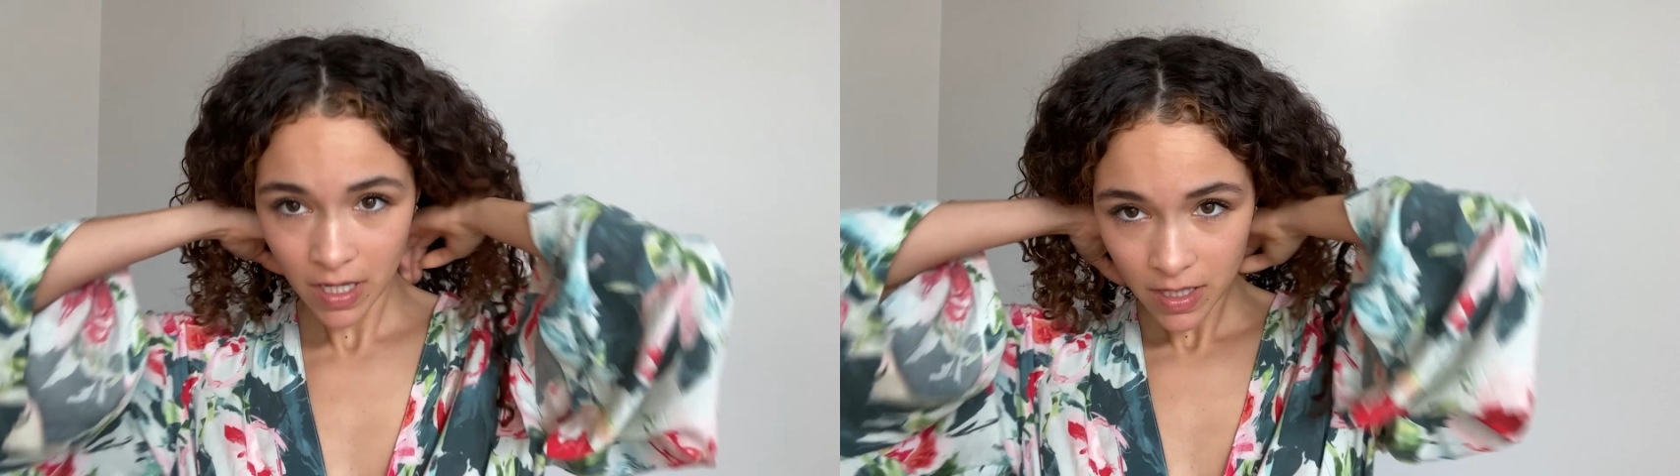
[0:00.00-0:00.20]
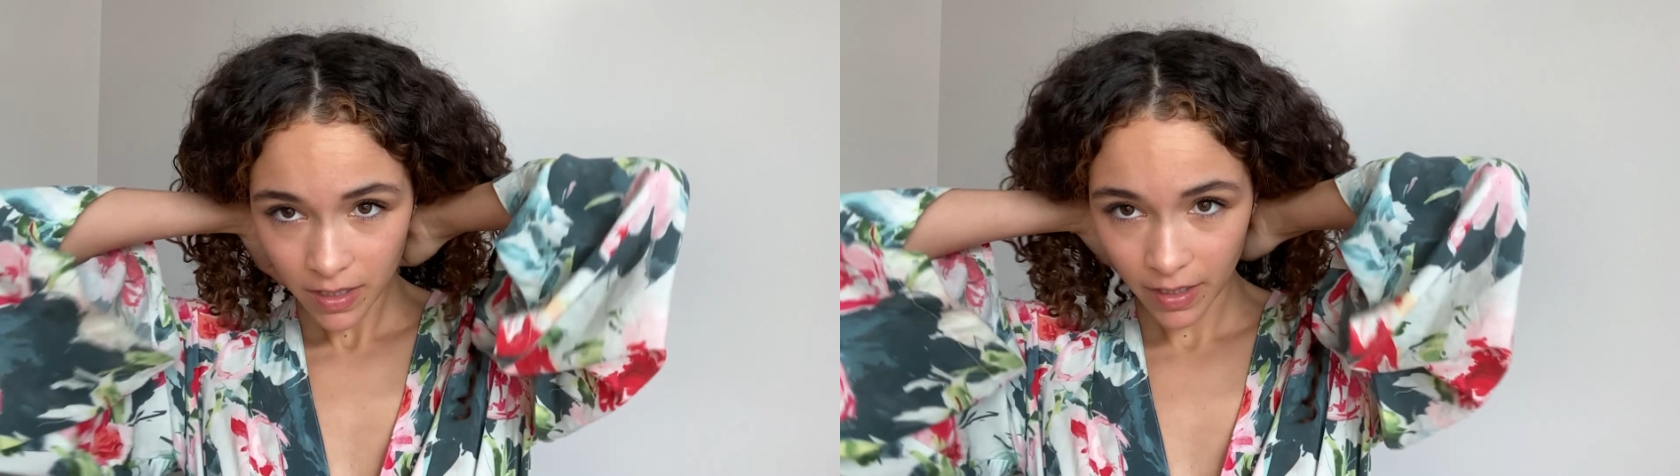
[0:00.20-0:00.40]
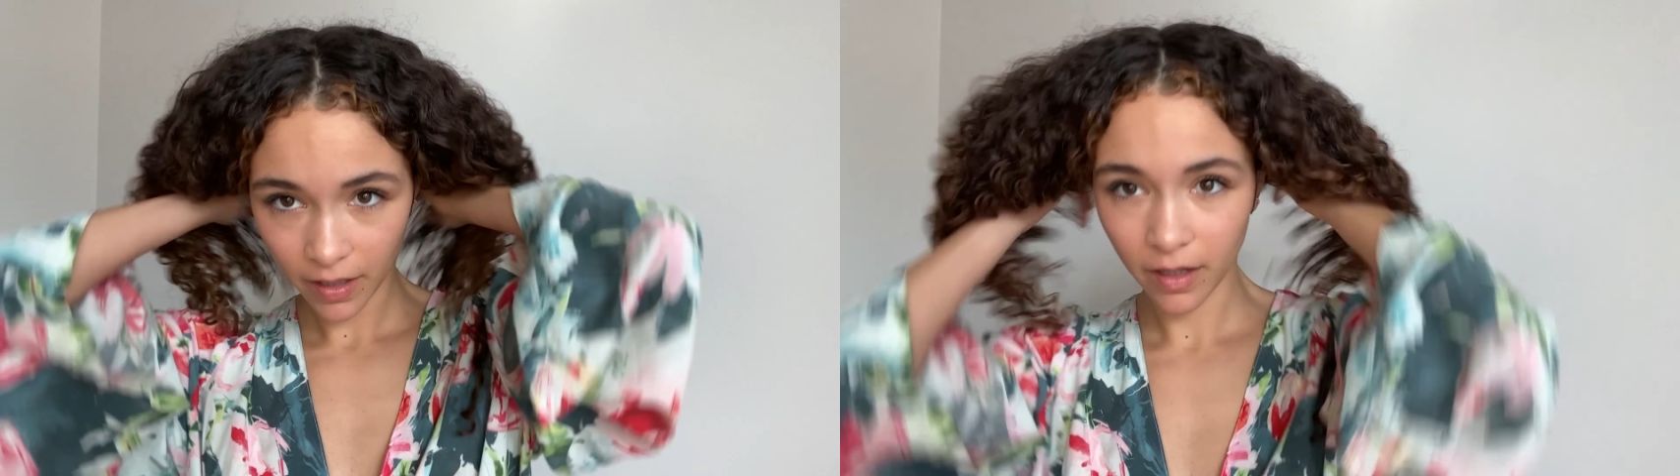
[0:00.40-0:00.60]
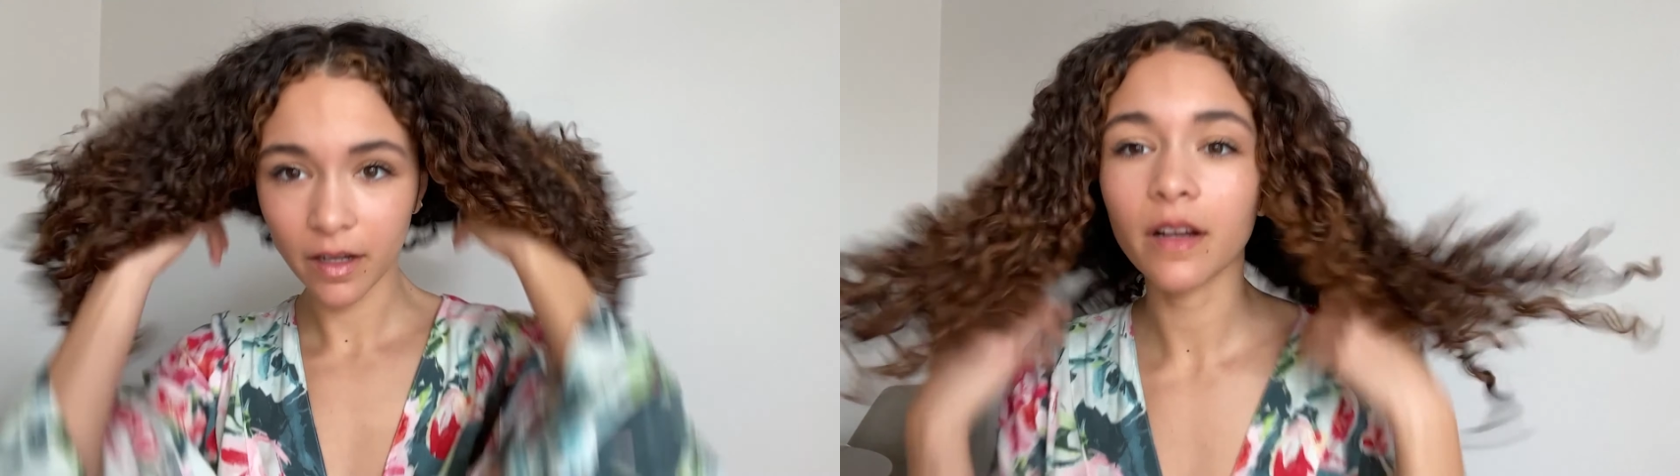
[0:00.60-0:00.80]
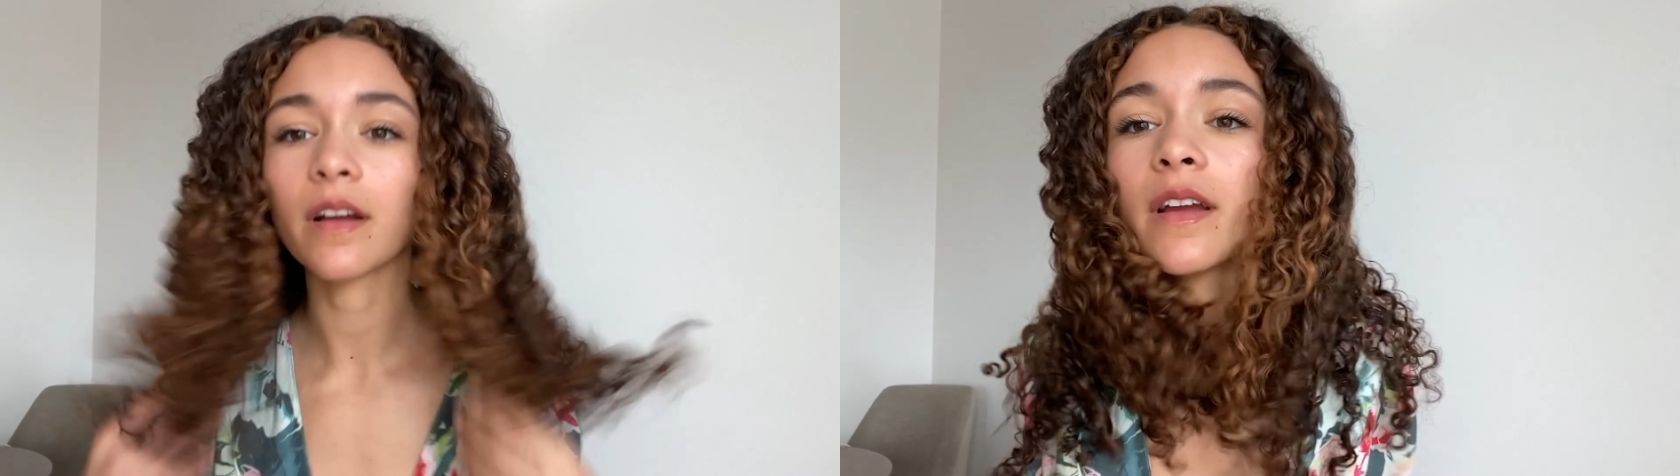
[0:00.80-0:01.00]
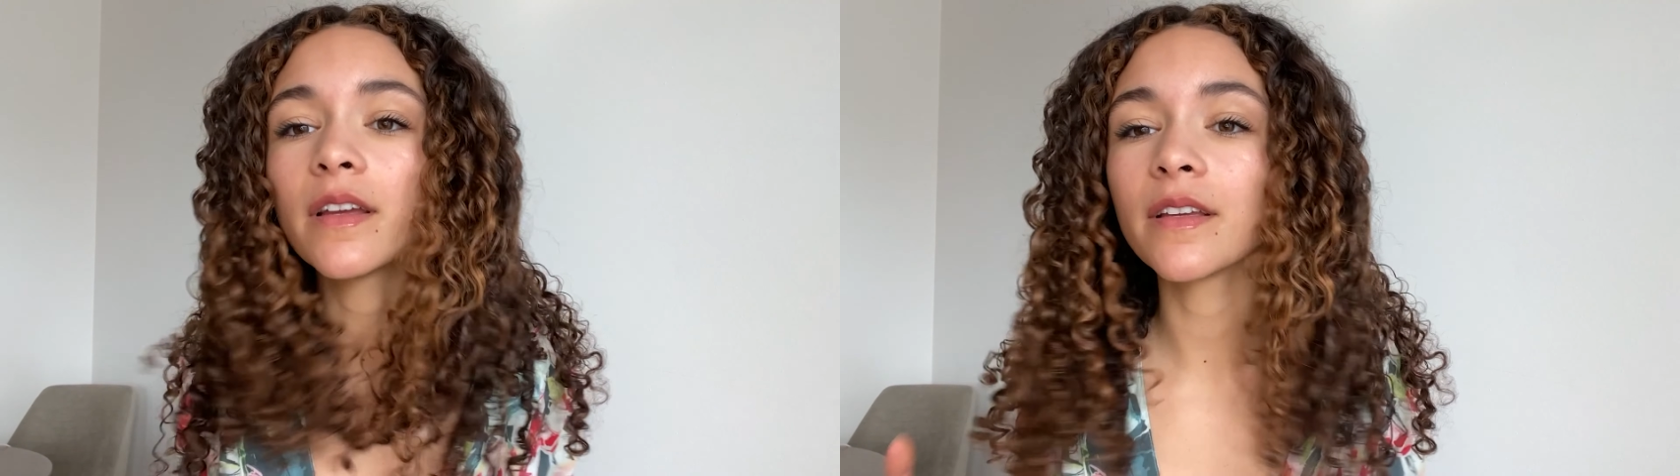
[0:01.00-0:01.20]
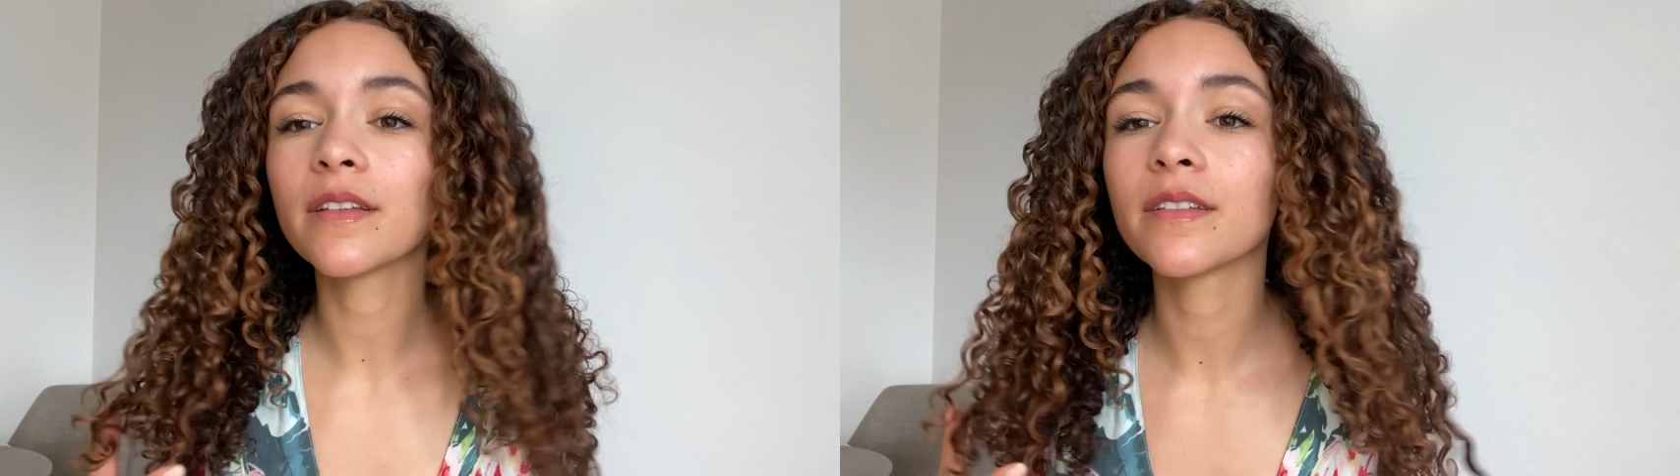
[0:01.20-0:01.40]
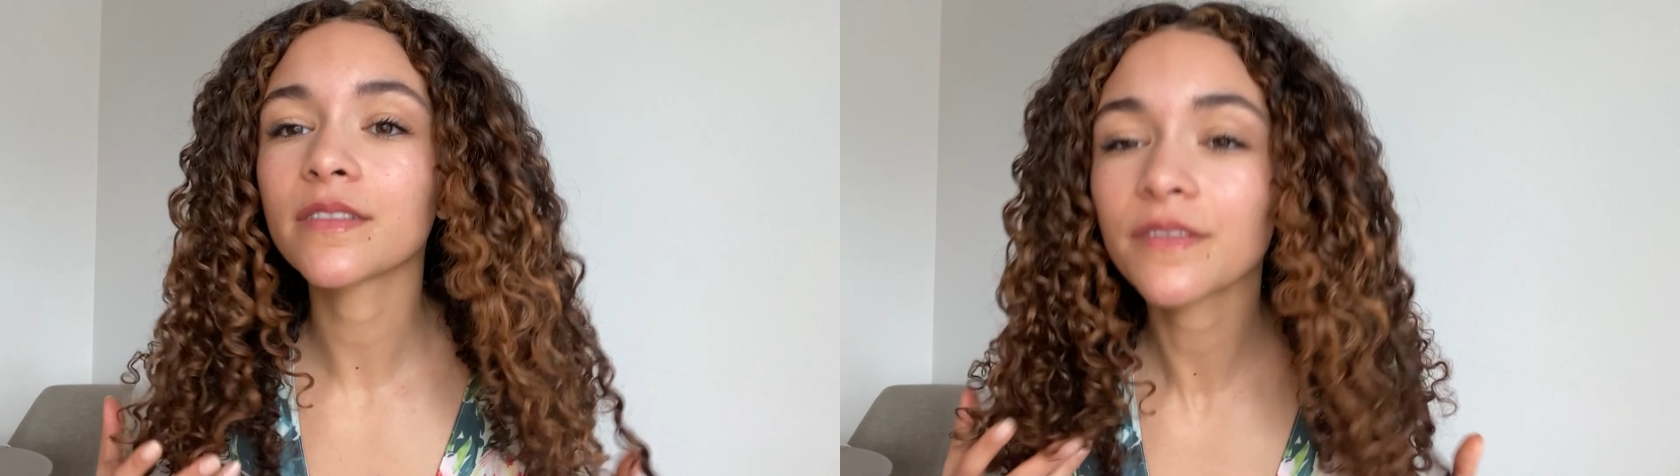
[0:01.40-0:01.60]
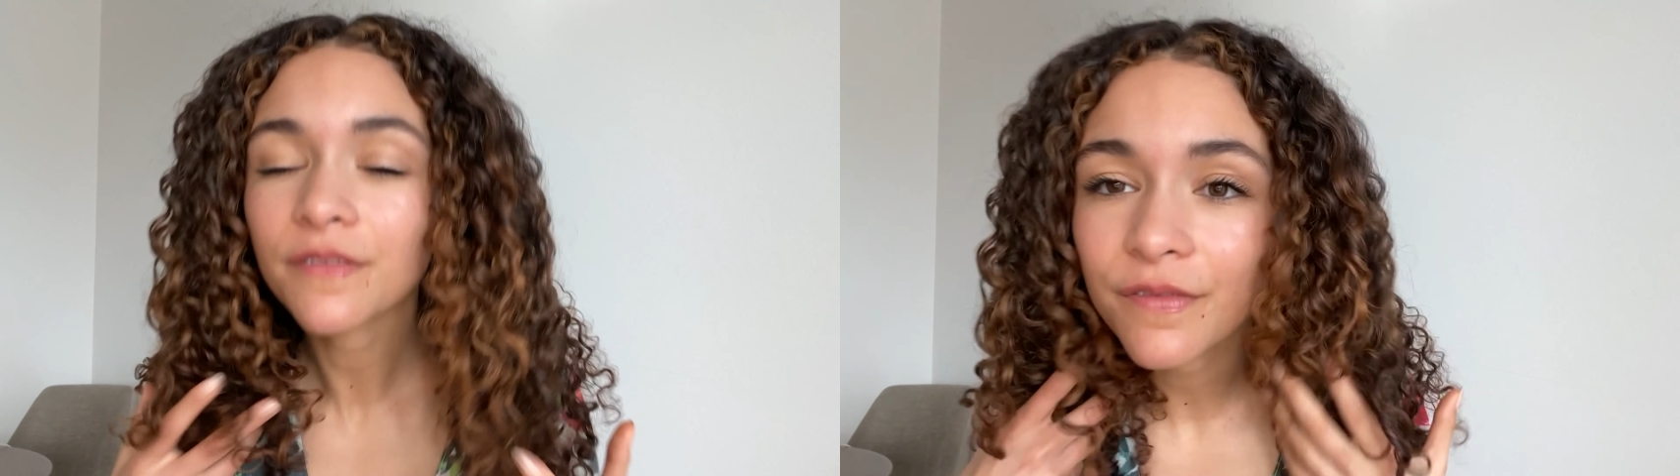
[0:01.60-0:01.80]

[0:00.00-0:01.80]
the hair is